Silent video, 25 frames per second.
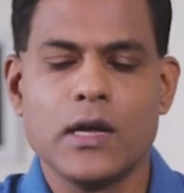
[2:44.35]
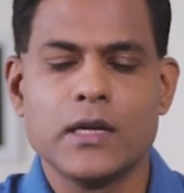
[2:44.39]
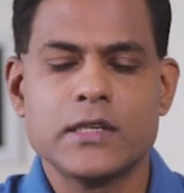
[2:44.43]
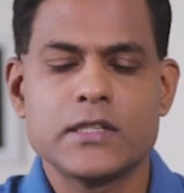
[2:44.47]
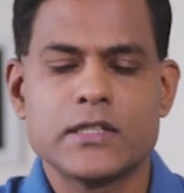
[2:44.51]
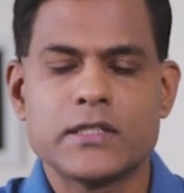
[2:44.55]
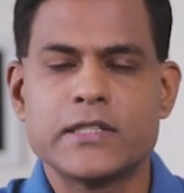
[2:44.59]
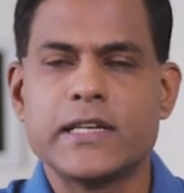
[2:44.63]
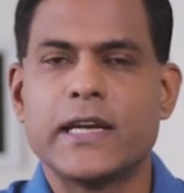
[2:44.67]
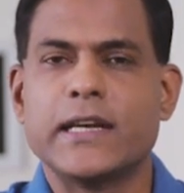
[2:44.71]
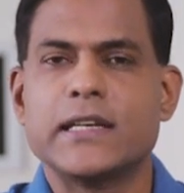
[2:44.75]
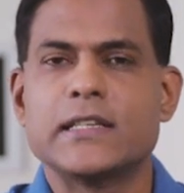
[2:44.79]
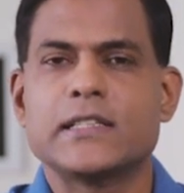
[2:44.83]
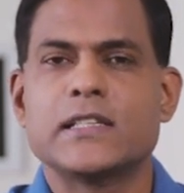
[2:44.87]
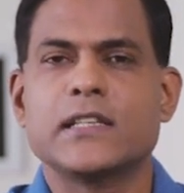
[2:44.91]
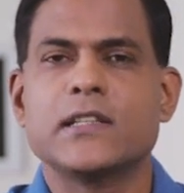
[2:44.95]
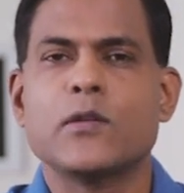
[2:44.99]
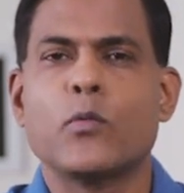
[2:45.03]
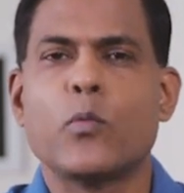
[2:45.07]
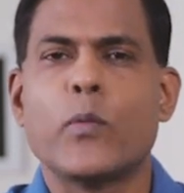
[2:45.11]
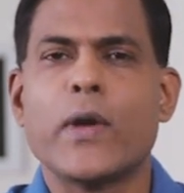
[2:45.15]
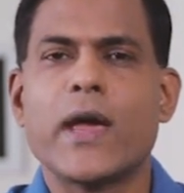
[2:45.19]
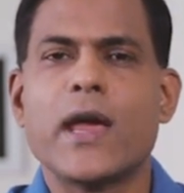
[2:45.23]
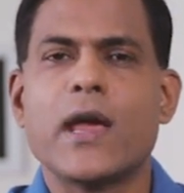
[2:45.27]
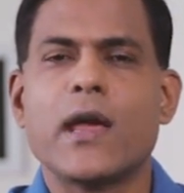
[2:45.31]
sense in
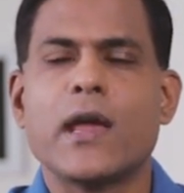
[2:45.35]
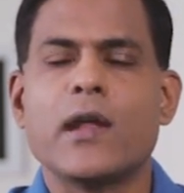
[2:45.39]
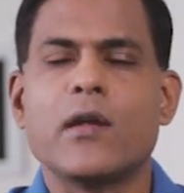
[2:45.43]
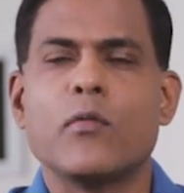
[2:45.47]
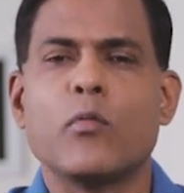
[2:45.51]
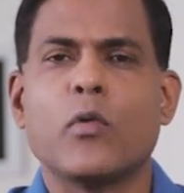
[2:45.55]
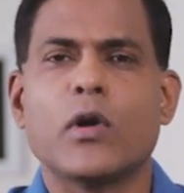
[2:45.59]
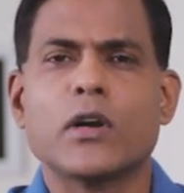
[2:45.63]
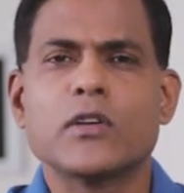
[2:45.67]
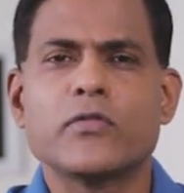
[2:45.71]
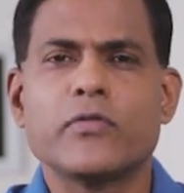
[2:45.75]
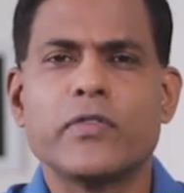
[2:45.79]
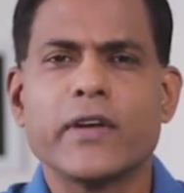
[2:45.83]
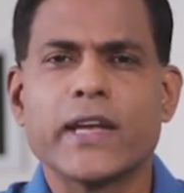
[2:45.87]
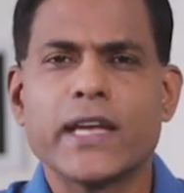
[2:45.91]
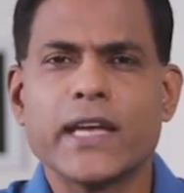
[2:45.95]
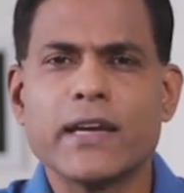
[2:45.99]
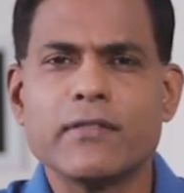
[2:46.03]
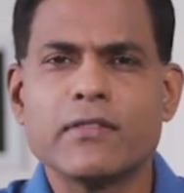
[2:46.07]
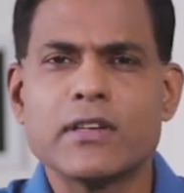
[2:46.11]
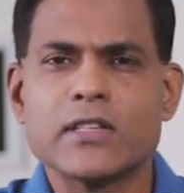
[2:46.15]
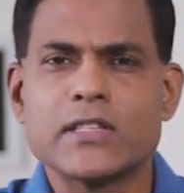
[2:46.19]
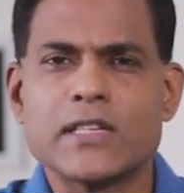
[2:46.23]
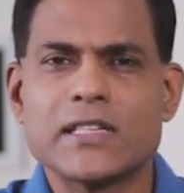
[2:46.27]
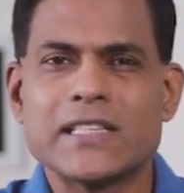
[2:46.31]
the way in what
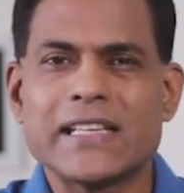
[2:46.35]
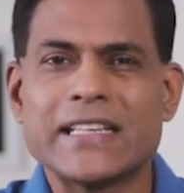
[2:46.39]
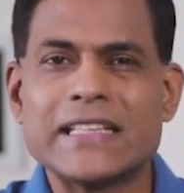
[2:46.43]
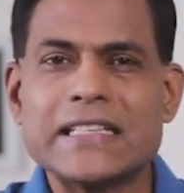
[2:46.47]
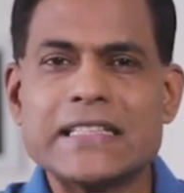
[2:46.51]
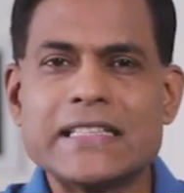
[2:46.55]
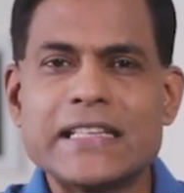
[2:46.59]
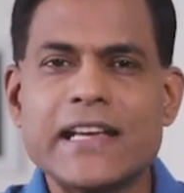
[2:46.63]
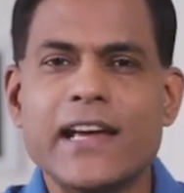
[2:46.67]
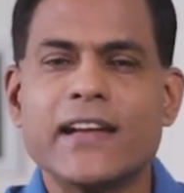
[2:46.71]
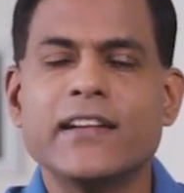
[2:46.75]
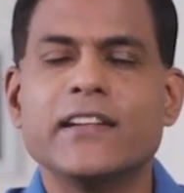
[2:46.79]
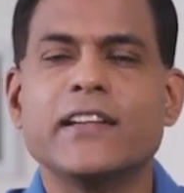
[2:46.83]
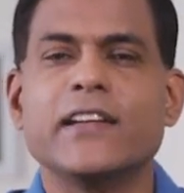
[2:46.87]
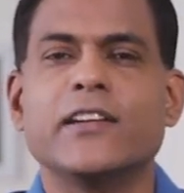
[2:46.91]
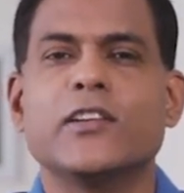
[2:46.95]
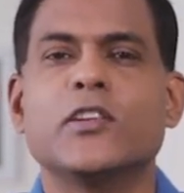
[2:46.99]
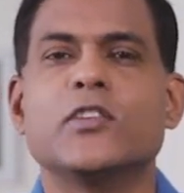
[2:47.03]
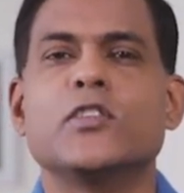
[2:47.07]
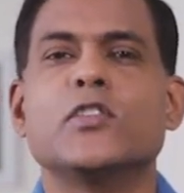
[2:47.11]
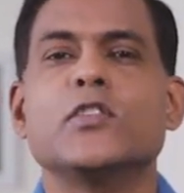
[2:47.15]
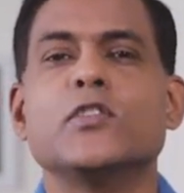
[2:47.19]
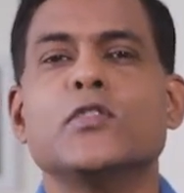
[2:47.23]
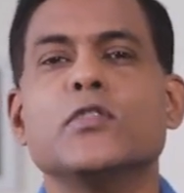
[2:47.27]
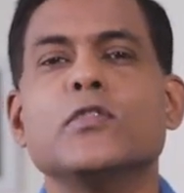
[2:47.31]
forgiveness is
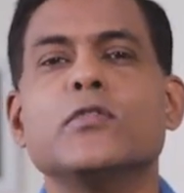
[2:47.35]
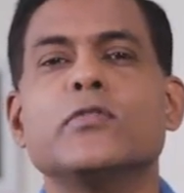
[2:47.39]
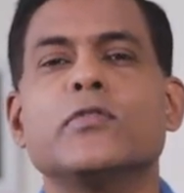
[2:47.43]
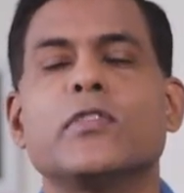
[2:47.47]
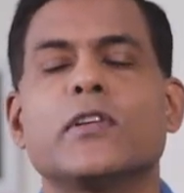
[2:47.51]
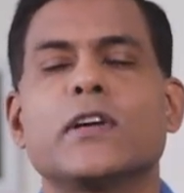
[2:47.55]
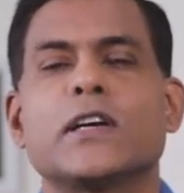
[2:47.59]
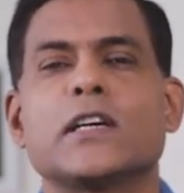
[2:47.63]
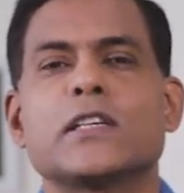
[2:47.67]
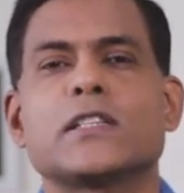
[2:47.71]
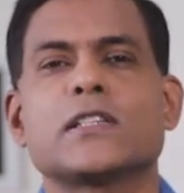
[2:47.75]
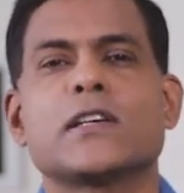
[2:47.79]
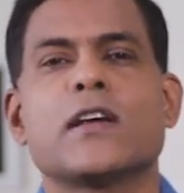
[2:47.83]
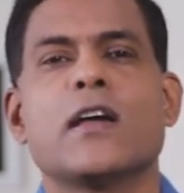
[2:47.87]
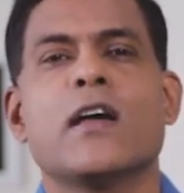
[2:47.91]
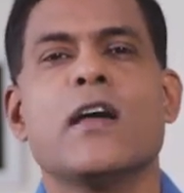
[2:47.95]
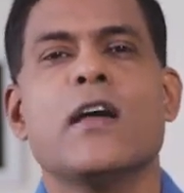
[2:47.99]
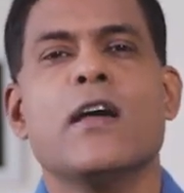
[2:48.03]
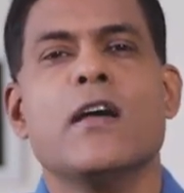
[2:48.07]
intended to do for us